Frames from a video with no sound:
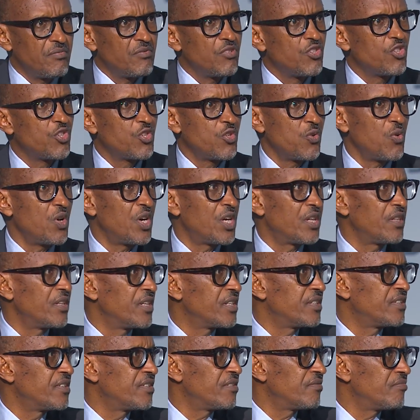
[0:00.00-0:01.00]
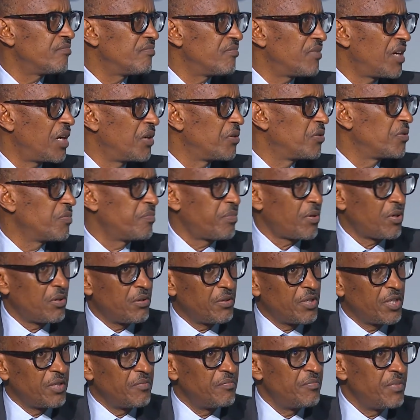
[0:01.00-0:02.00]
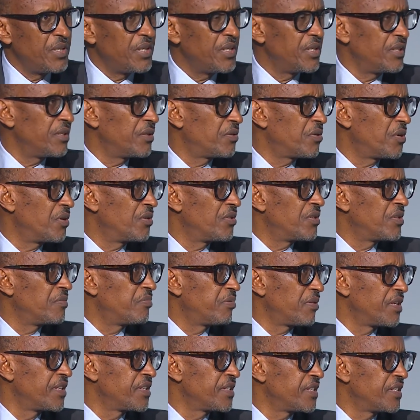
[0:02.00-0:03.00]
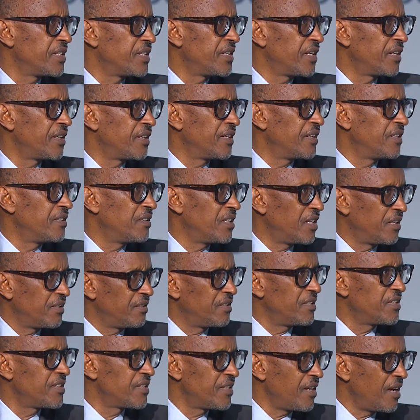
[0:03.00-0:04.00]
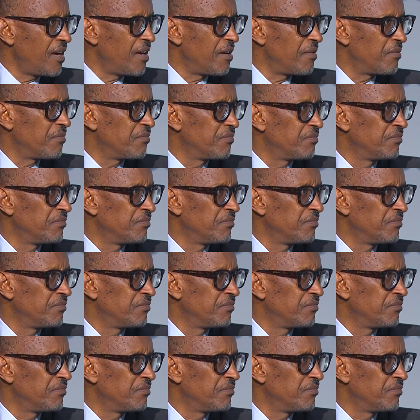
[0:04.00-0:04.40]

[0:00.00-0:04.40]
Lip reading: sure that I would probably be called president again at this time.